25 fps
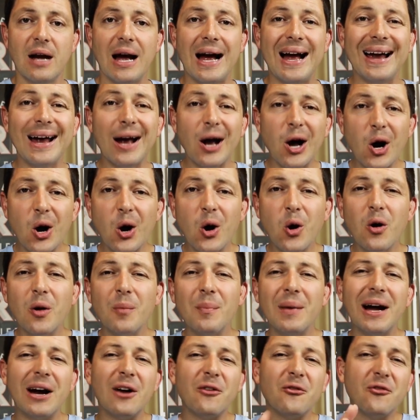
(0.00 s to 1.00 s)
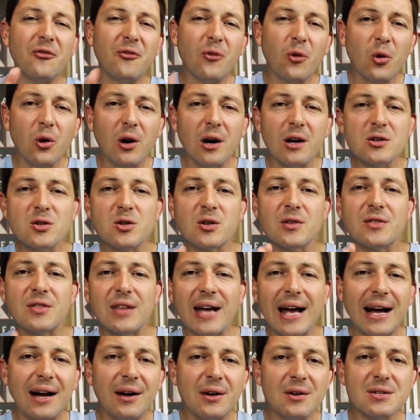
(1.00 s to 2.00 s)
I owe about
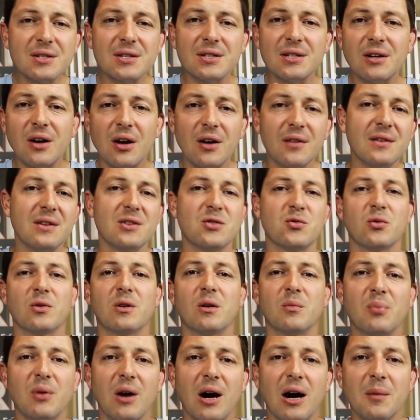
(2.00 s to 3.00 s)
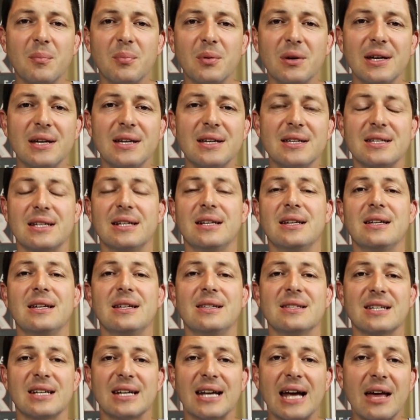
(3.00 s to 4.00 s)
400,000 on these rental properties and,
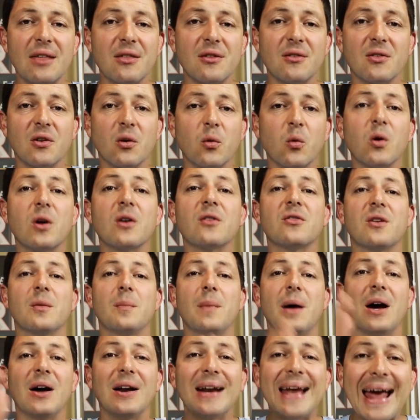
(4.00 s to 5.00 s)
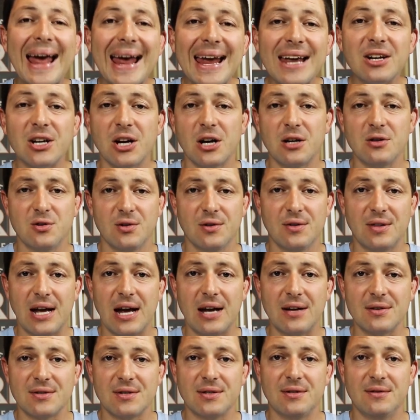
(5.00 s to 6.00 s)
and, together they're worth about
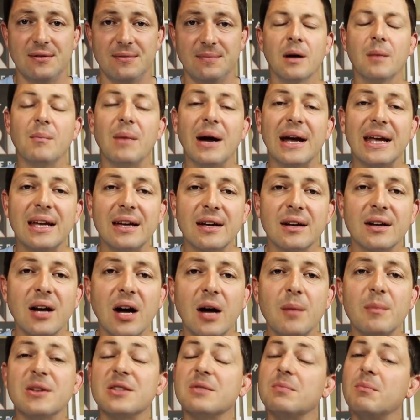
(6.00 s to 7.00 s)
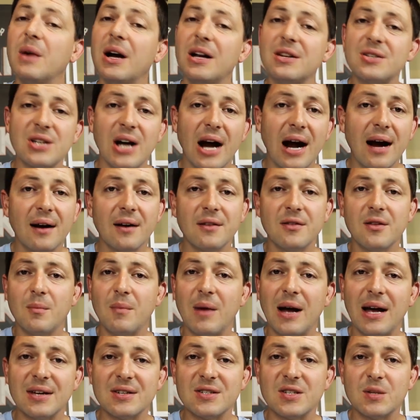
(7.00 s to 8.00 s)
800,000. My income is much higher than
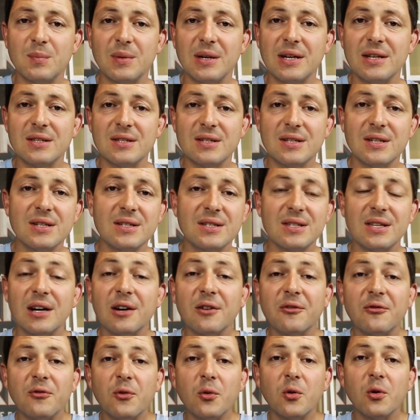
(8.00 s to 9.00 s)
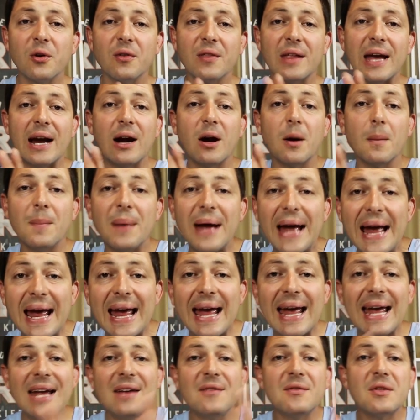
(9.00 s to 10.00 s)
my expenses, therefore they are
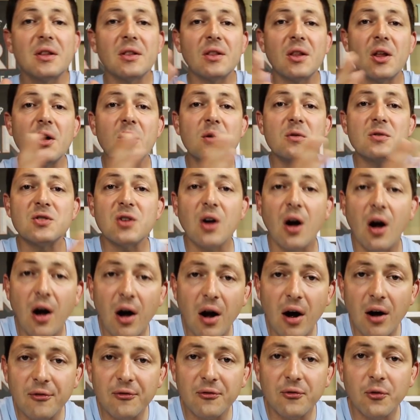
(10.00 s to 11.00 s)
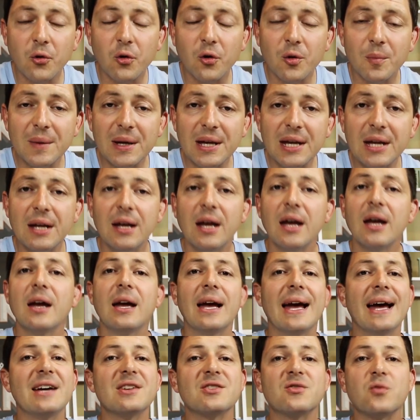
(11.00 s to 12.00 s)
paying the loans off for me
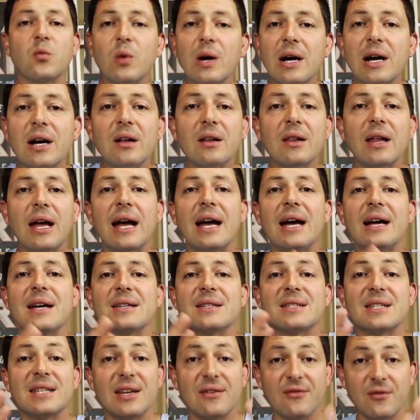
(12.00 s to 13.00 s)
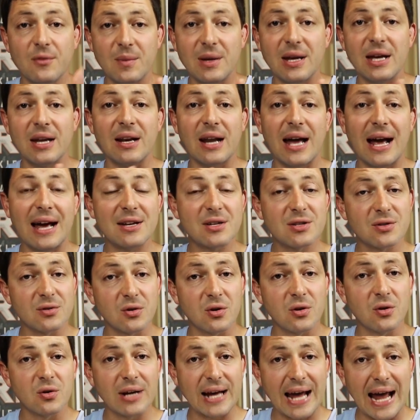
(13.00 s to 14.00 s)
as well as giving me a nice
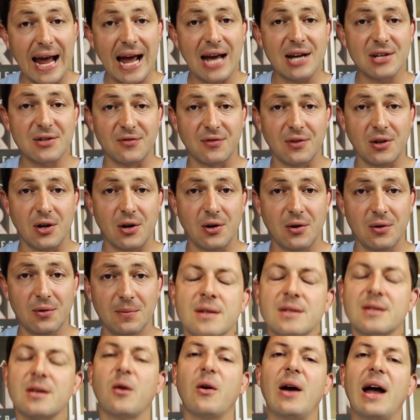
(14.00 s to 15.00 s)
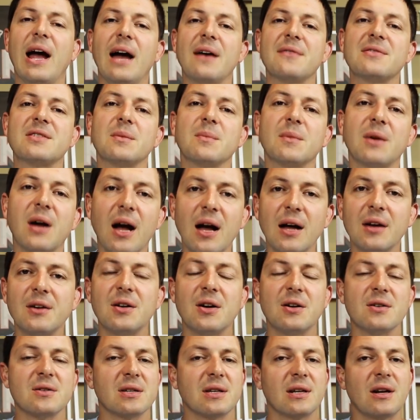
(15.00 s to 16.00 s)
little cash flow. So I have some
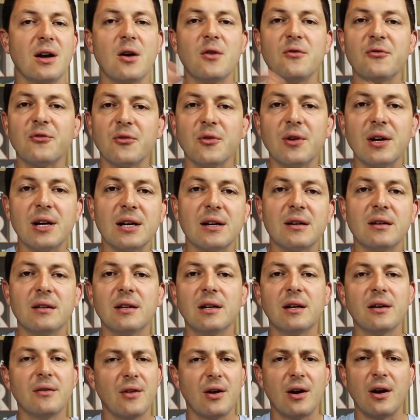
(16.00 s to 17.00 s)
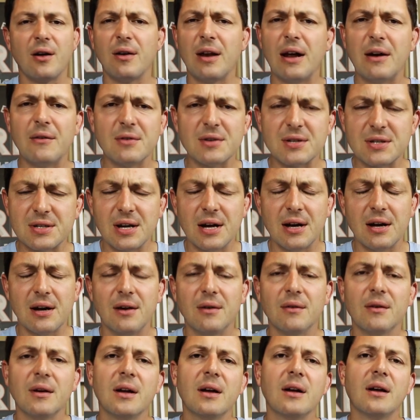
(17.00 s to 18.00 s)
condos that I own free and clear that I'll never
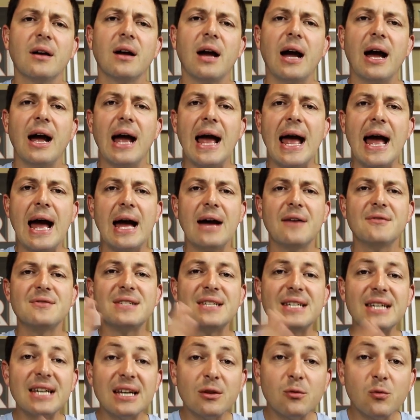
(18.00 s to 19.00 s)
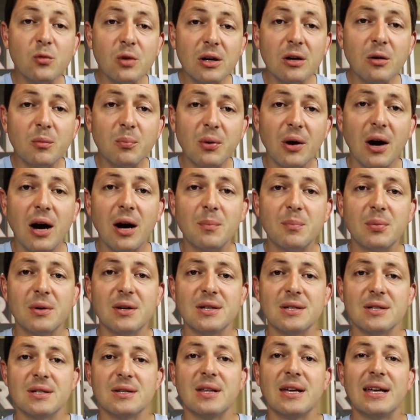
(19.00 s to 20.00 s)
sell. I have 10 rental
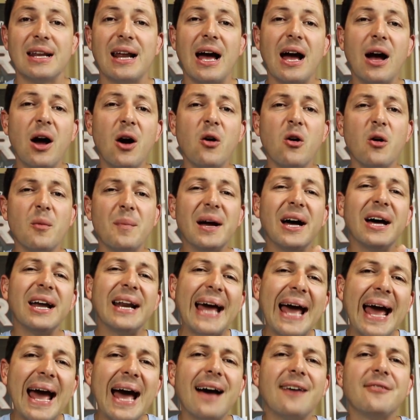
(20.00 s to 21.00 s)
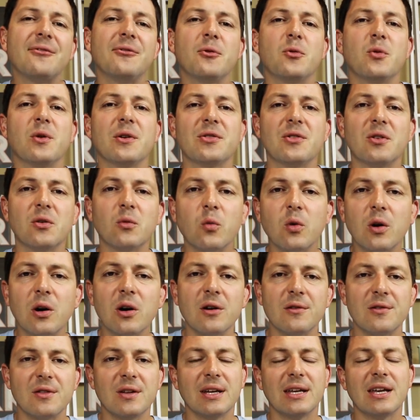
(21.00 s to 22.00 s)
properties that I owe about half of what they're
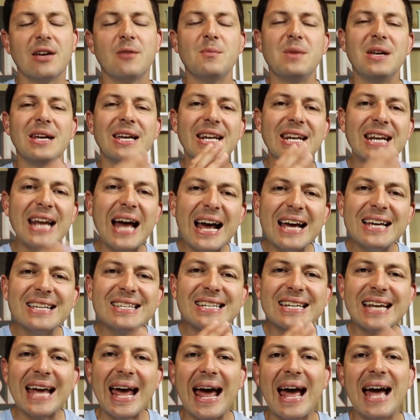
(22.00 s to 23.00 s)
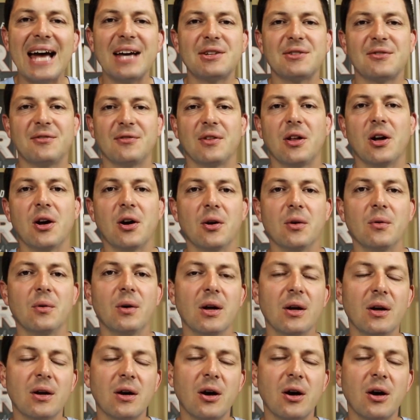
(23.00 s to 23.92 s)
worth that give me a nice cash flow.